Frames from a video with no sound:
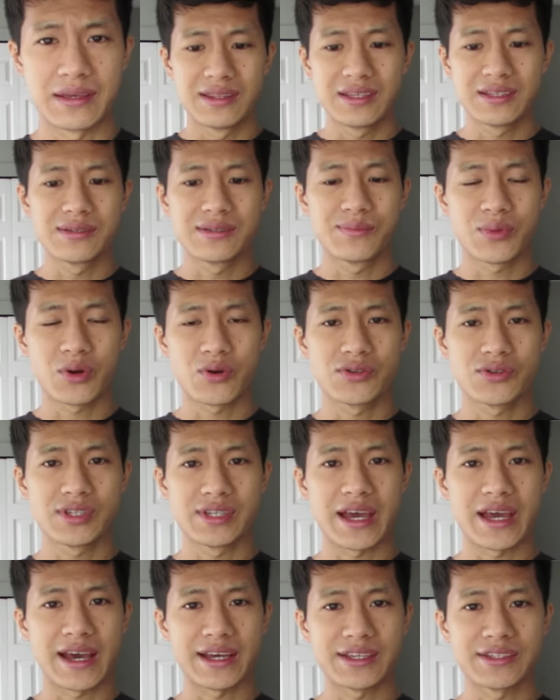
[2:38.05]
This
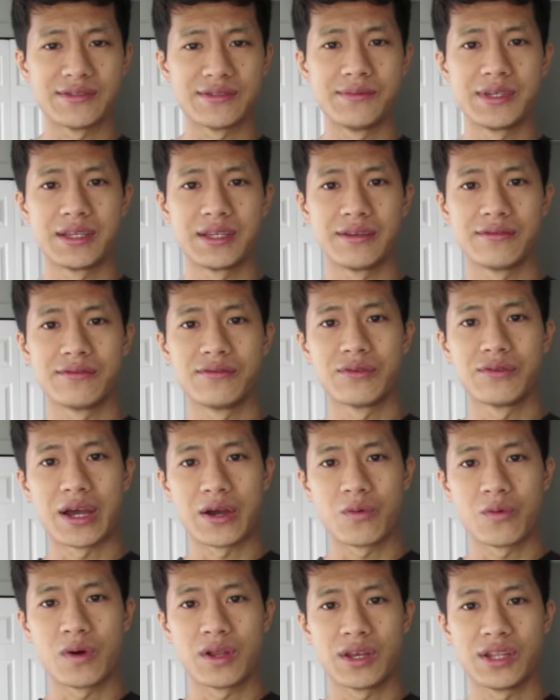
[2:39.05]
person asked me if
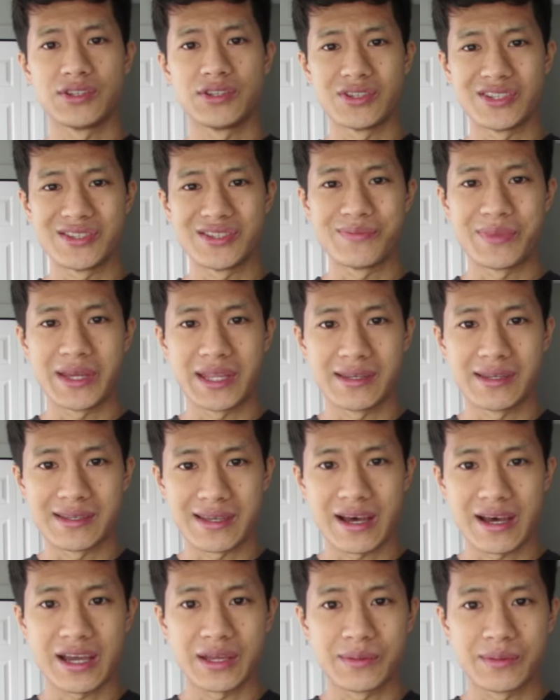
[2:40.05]
I wanted to spend
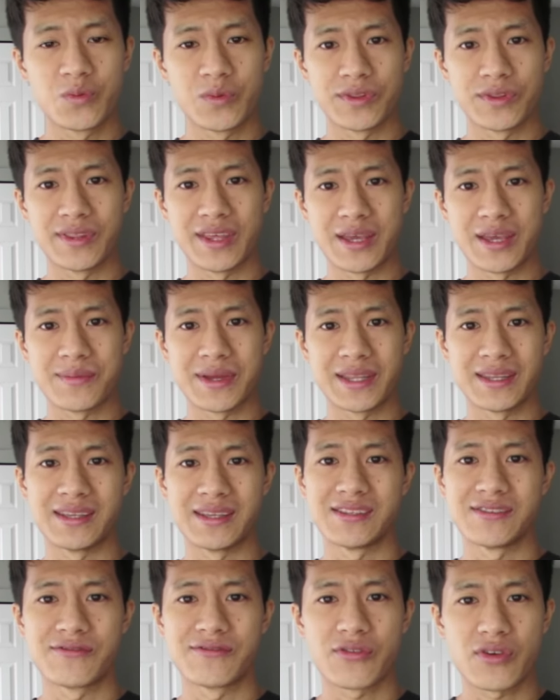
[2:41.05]
time with him and
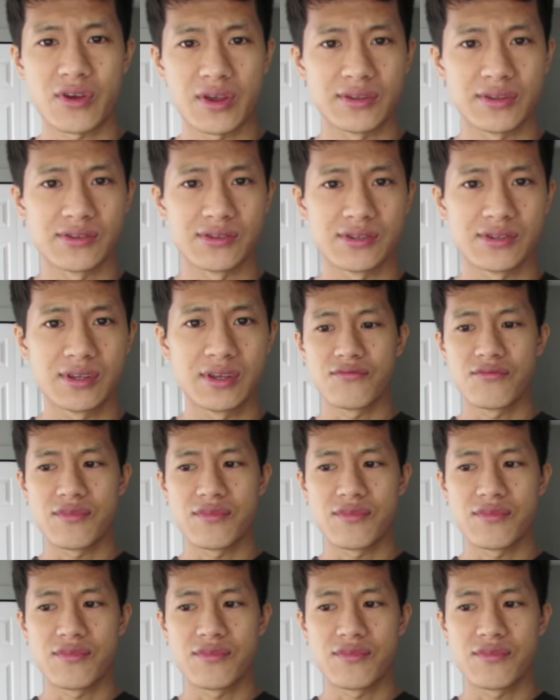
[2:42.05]
his friends.